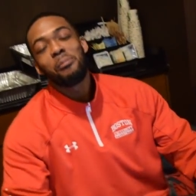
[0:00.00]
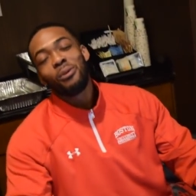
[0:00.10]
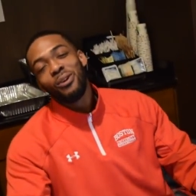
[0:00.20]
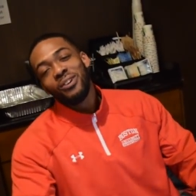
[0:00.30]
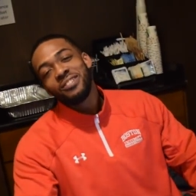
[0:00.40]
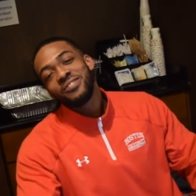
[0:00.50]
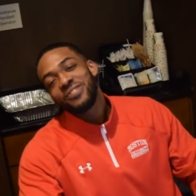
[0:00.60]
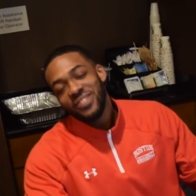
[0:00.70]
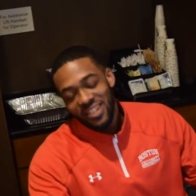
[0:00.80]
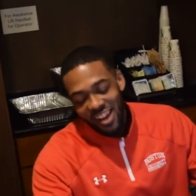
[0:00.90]
I know what
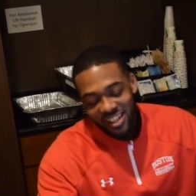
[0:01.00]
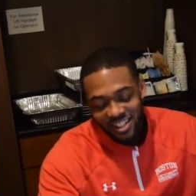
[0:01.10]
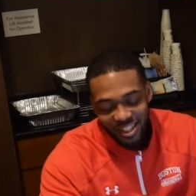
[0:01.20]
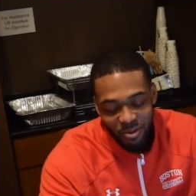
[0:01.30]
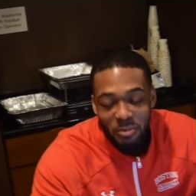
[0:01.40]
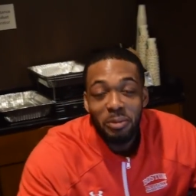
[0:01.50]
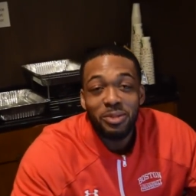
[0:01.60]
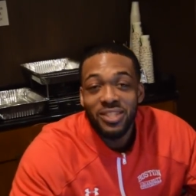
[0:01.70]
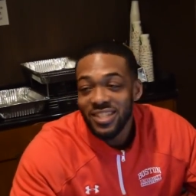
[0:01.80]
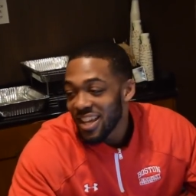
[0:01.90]
I'm supposed
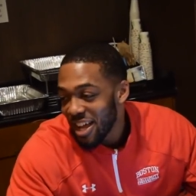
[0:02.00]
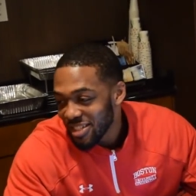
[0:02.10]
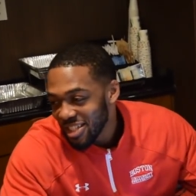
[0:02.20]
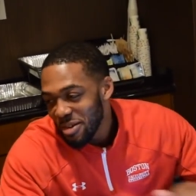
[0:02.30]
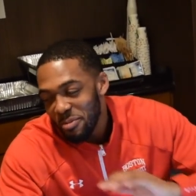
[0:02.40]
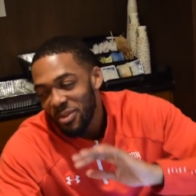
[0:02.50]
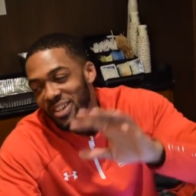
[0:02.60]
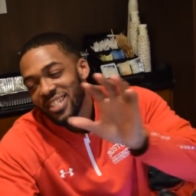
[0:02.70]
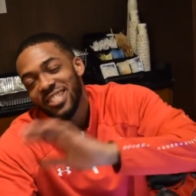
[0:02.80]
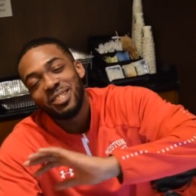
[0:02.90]
to say. I'm chill, boy.